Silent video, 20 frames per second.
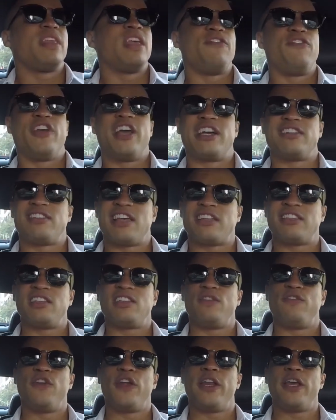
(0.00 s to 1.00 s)
If you guys like
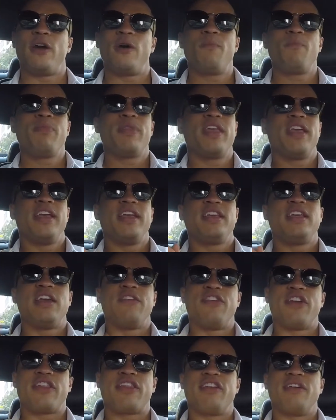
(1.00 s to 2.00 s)
this video,
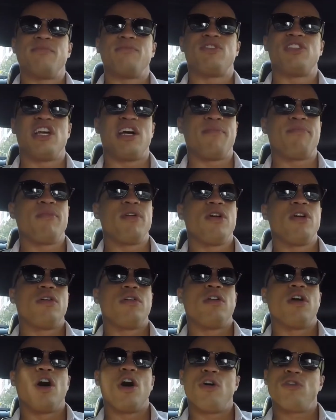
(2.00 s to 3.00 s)
give it a thumbs up.
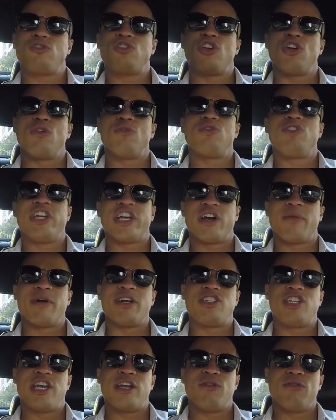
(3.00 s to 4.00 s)
Also, check out
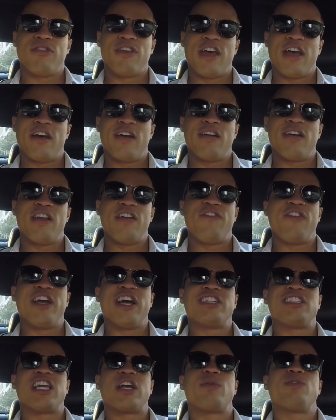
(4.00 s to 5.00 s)
my channel there. If you
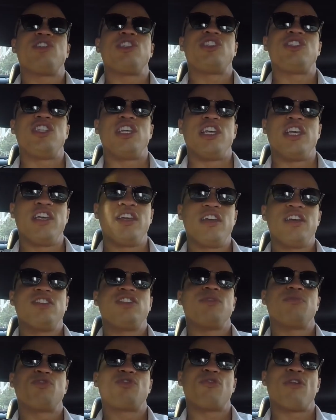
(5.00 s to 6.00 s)
guys like what you see,
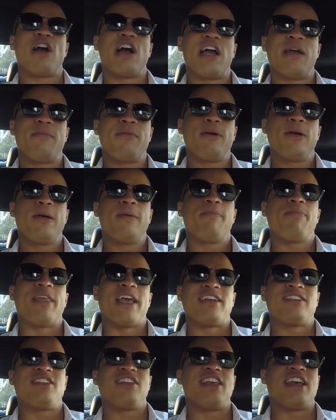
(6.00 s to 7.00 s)
subscribe.
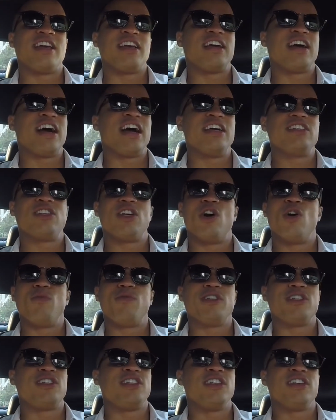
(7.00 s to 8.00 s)
Thanks again, guys. I
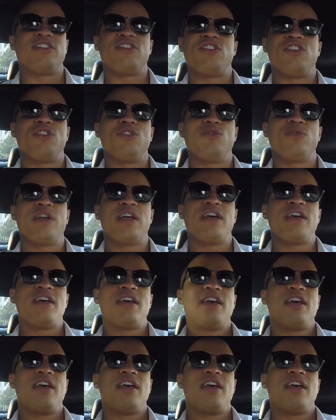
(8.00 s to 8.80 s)
hope to see you soon.